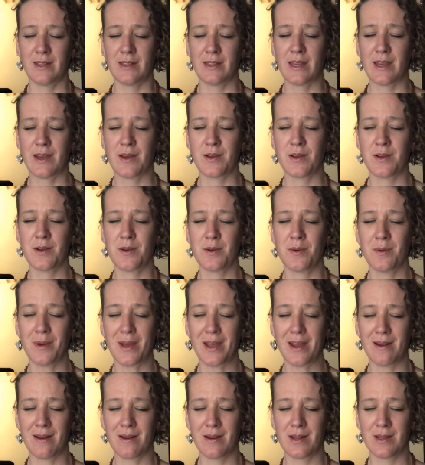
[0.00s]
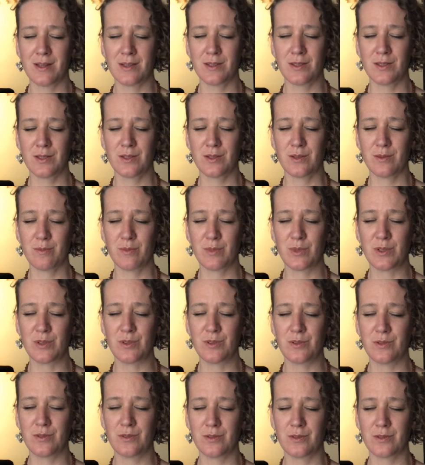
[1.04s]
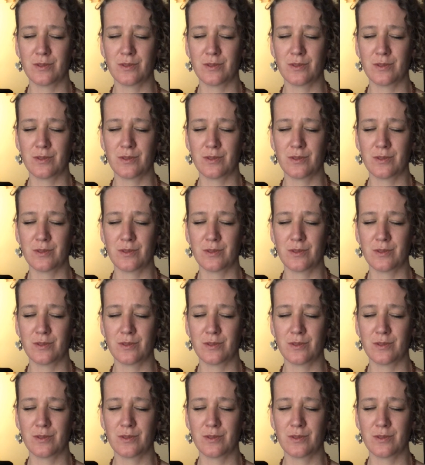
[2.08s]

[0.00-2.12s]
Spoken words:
Allow your awareness to move